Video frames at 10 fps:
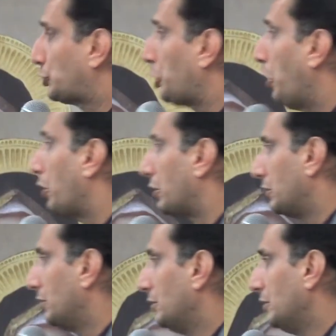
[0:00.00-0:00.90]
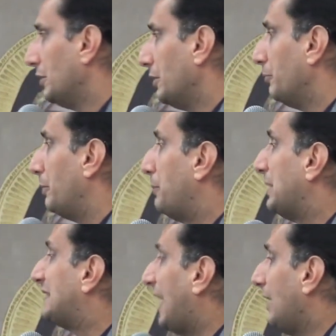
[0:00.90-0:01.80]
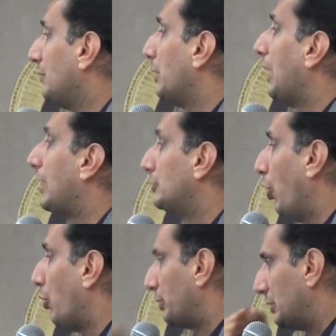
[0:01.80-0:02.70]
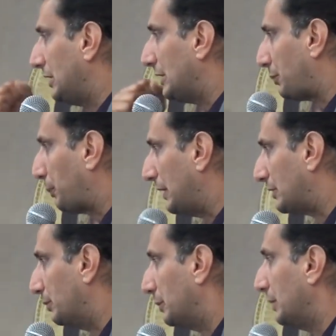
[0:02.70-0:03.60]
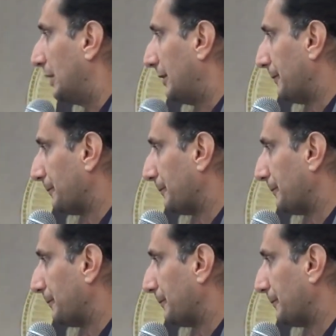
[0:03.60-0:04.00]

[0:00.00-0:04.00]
sure, maybe then will I know He is pleased with me.